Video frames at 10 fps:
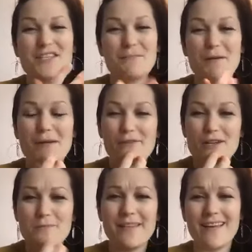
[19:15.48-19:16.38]
some of my
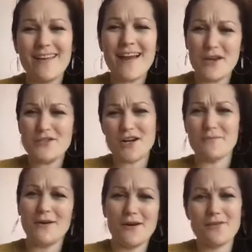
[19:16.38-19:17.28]
friends would be like, yeah, you talk
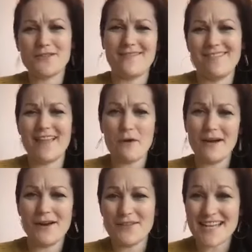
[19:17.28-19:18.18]
to me all the that
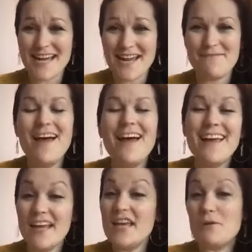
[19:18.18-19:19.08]
way all the time
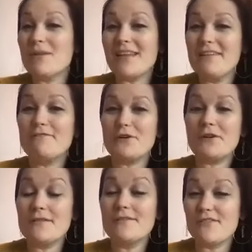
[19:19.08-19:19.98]
in a
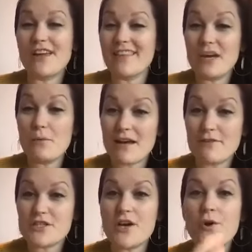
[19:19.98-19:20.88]
playful, friendly,
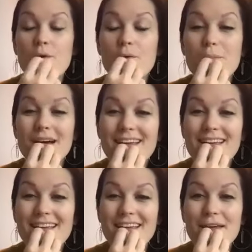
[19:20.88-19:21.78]
whatever tone. But
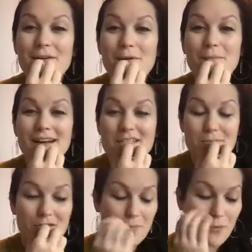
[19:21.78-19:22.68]
it, it reminds
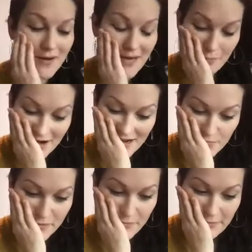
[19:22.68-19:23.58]
me of the point I brought
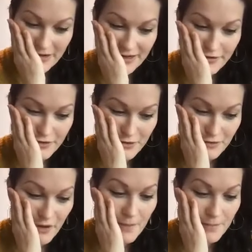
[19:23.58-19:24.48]
up when we were
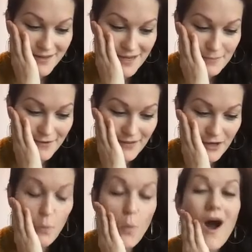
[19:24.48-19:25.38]
interviewing Robin about
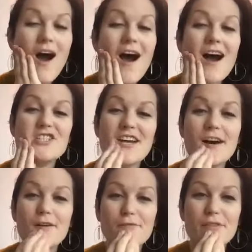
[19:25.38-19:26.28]
like, watch
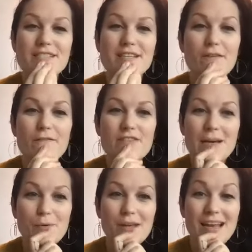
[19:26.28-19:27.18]
out for the self
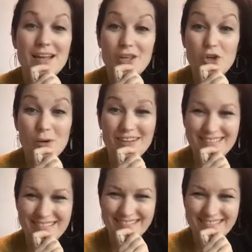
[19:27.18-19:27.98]
deprecating humor.